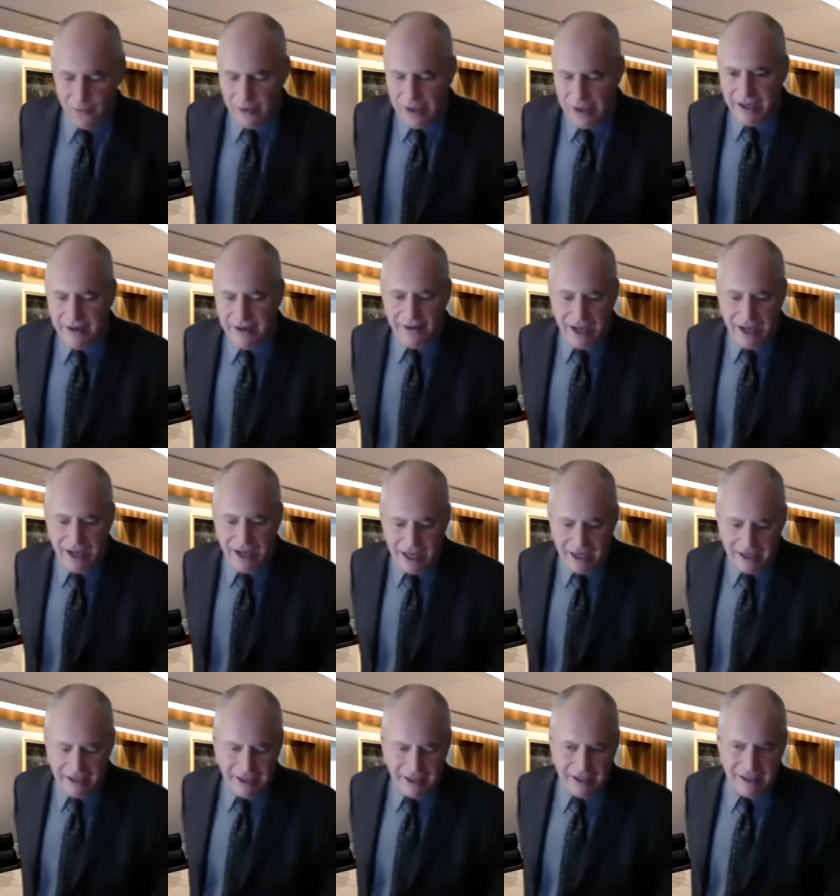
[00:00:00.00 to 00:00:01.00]
so we have
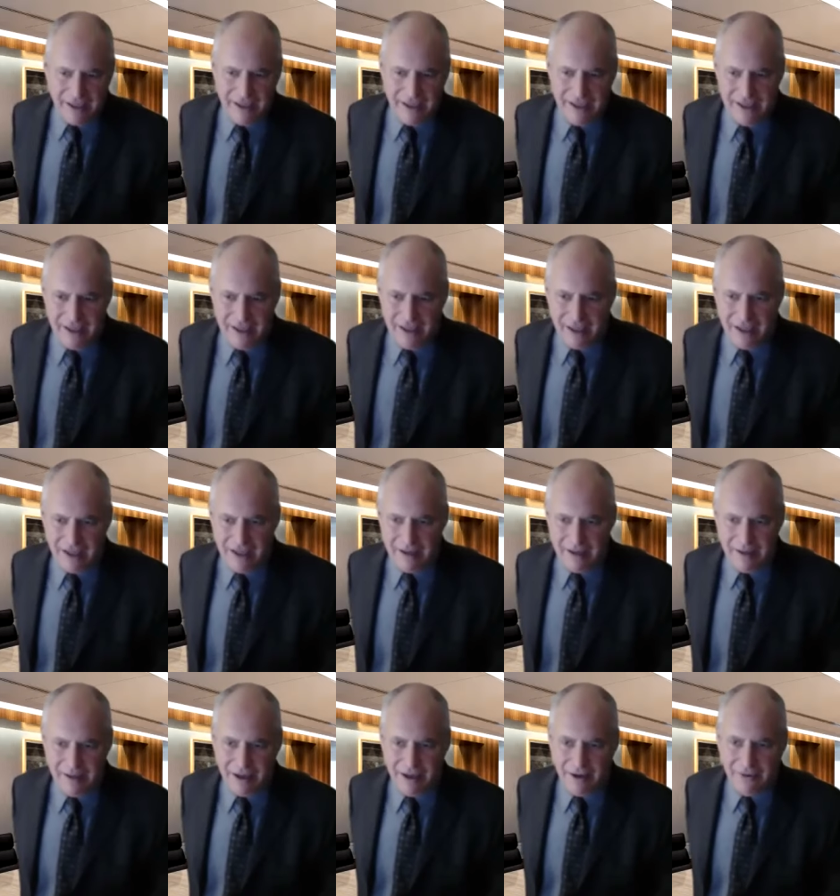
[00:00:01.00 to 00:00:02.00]
had,
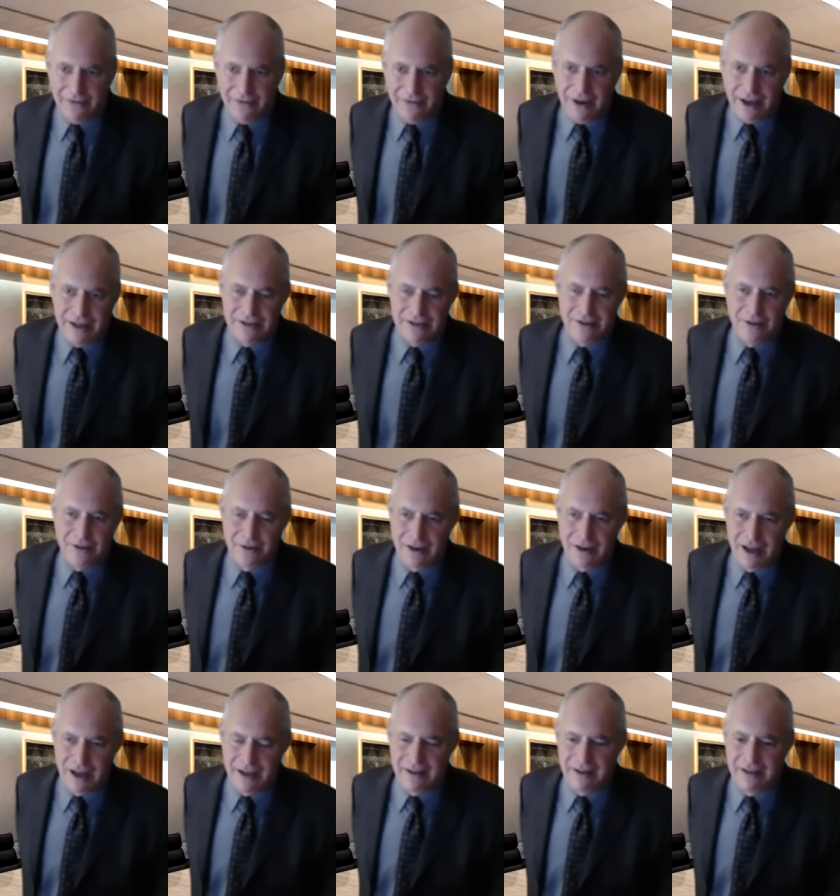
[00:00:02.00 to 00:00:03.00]
and our friends who
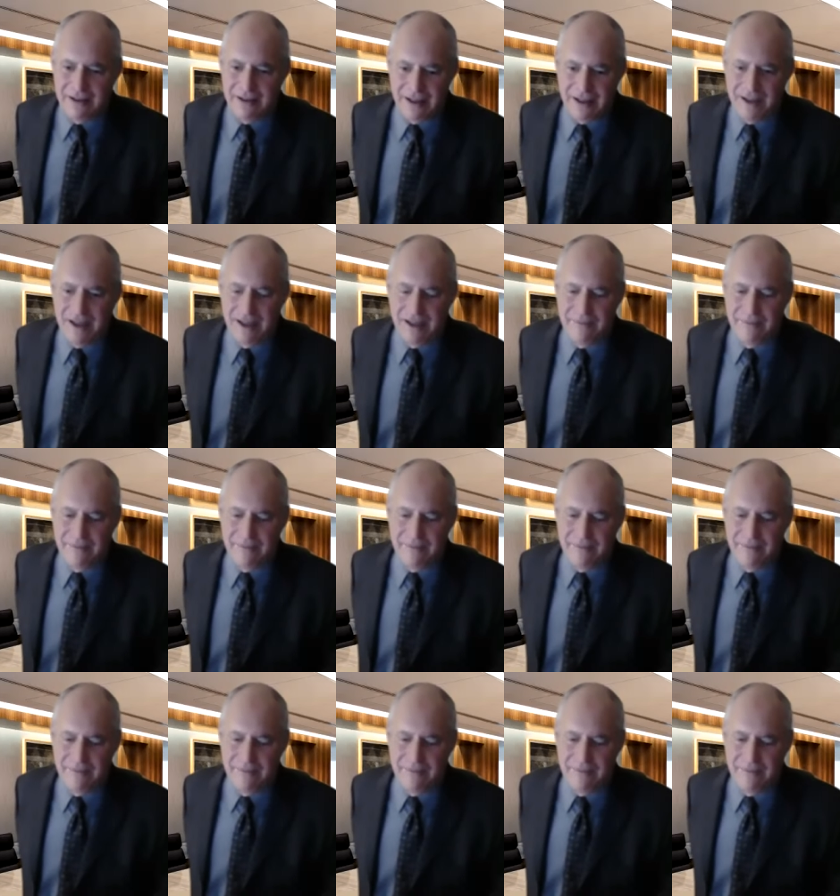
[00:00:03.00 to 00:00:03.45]
are on